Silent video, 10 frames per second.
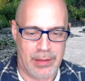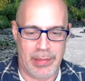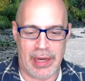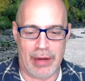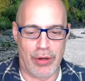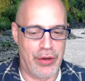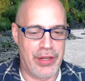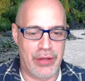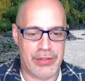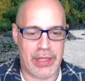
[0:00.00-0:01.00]
But I wrote a
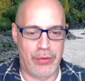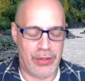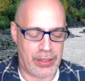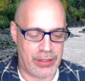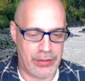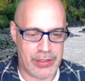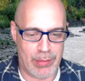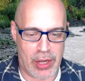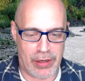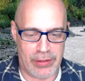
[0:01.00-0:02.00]
note, so I will call you
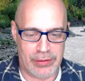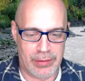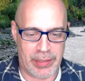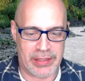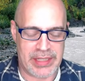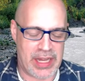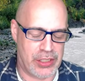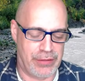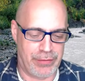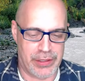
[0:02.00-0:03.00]
tomorrow. But I'll
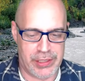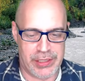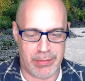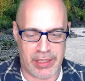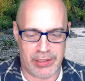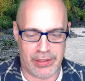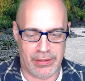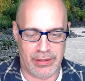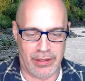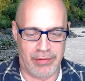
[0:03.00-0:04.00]
text you first just to make
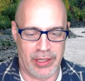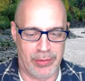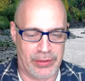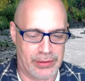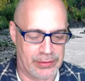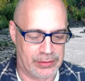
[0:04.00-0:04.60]
sure you're available.